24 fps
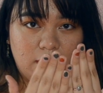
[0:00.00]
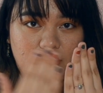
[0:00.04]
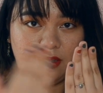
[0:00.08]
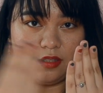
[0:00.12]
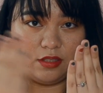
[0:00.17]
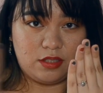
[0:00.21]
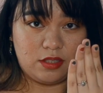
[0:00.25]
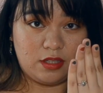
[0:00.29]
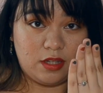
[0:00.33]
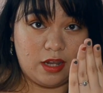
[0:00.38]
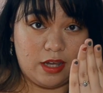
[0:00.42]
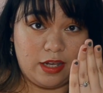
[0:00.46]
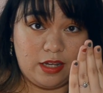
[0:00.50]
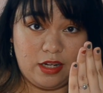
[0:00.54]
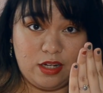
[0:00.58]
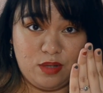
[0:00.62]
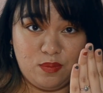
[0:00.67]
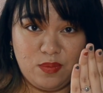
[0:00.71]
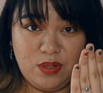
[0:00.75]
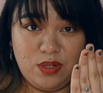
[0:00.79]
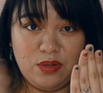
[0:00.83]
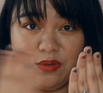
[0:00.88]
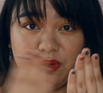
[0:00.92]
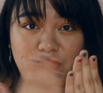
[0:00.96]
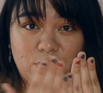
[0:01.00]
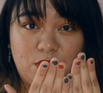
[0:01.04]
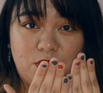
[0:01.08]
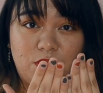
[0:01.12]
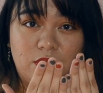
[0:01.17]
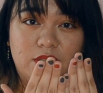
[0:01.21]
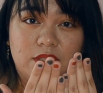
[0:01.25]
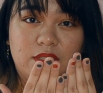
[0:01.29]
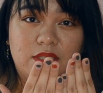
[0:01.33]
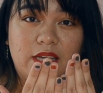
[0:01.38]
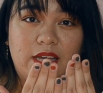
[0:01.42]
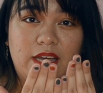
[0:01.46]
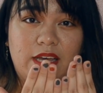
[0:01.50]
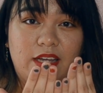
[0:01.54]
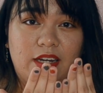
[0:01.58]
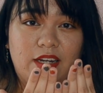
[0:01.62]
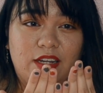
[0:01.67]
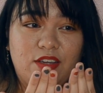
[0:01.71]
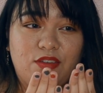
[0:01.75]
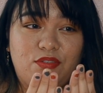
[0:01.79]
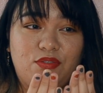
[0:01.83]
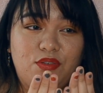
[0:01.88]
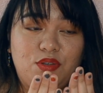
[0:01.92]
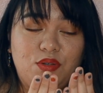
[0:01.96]
Sliding mirror doors. And
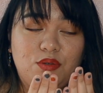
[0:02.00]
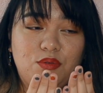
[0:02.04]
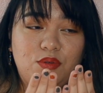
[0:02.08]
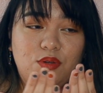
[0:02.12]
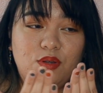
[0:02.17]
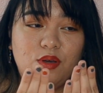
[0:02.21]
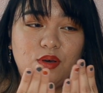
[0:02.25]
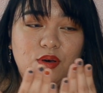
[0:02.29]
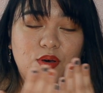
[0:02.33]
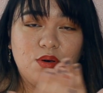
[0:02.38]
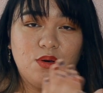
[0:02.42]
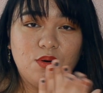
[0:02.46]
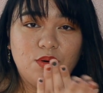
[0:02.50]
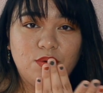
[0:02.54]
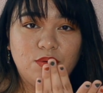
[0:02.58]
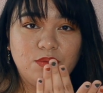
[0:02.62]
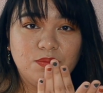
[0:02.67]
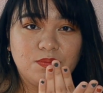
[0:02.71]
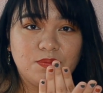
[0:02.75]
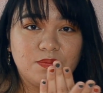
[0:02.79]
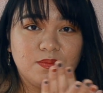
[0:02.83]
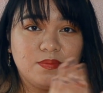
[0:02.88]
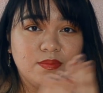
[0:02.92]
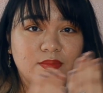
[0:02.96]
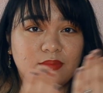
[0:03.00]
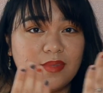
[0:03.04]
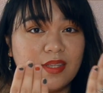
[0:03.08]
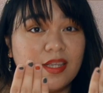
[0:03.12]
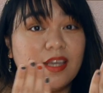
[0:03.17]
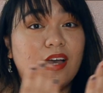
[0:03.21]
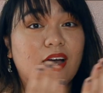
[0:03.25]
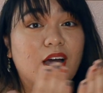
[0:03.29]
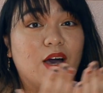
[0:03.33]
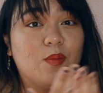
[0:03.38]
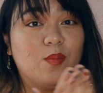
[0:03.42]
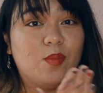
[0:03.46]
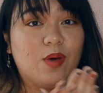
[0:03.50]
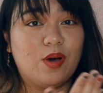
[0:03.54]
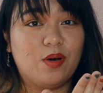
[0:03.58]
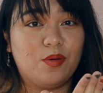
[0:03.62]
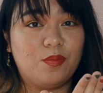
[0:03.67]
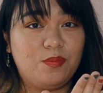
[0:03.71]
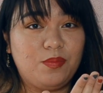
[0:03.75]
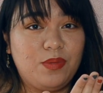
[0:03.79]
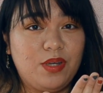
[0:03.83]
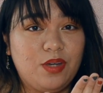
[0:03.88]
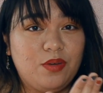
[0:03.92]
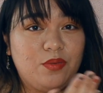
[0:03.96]
if you know
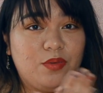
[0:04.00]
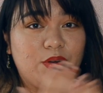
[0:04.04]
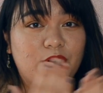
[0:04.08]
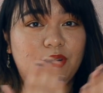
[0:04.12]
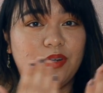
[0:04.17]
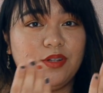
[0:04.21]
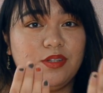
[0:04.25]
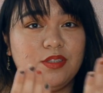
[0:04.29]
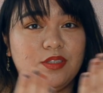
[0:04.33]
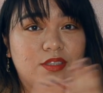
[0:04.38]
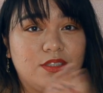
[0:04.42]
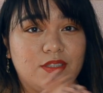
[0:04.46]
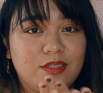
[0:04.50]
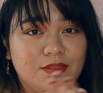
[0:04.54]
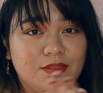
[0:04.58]
about mirrors,